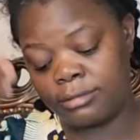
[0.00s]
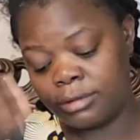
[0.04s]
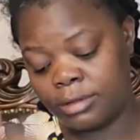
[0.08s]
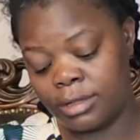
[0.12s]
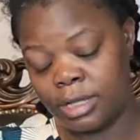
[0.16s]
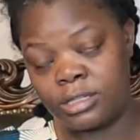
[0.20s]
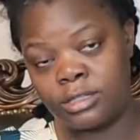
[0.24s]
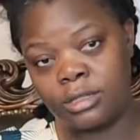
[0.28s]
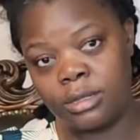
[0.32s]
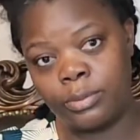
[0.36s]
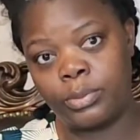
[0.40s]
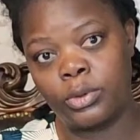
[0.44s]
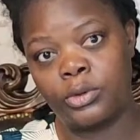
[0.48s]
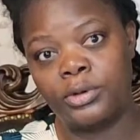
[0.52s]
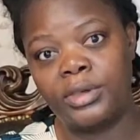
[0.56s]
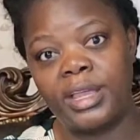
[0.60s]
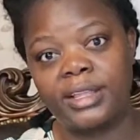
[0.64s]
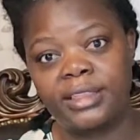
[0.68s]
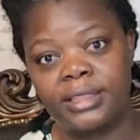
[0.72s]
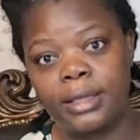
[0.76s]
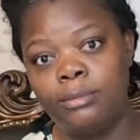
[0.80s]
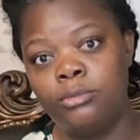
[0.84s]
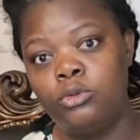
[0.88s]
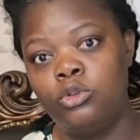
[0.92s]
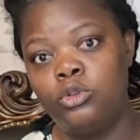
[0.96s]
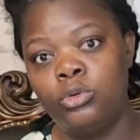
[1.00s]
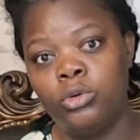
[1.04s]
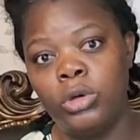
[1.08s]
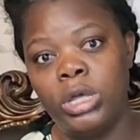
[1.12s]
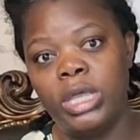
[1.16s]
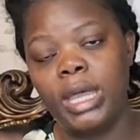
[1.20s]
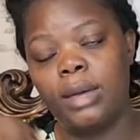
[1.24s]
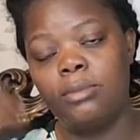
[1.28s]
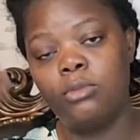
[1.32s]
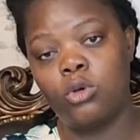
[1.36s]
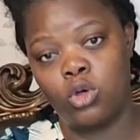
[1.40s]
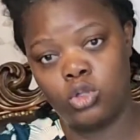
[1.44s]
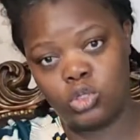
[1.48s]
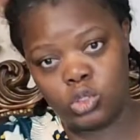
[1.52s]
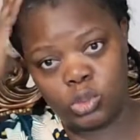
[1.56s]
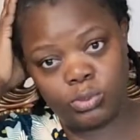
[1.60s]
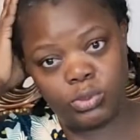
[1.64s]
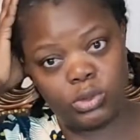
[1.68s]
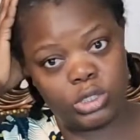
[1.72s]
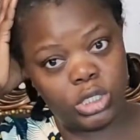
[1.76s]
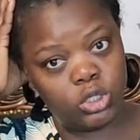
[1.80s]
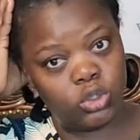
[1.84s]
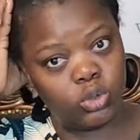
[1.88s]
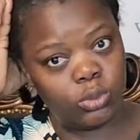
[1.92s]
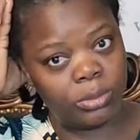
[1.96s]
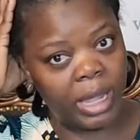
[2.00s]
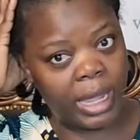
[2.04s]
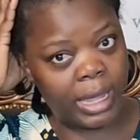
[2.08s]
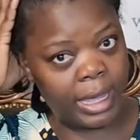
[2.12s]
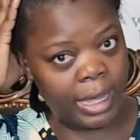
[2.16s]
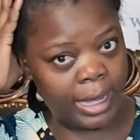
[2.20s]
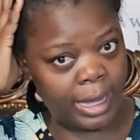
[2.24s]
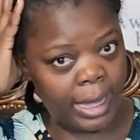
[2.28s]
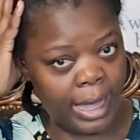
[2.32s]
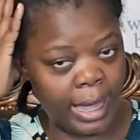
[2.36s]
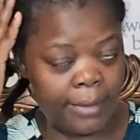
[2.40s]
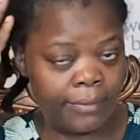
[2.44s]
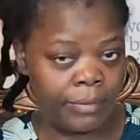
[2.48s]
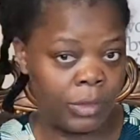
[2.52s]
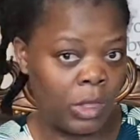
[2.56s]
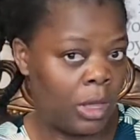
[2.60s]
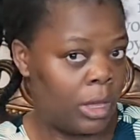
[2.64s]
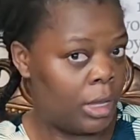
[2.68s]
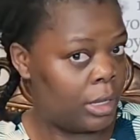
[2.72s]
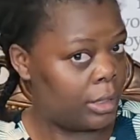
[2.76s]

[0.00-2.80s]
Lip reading: That's the product I'm doing. I'm going to put it in my hair.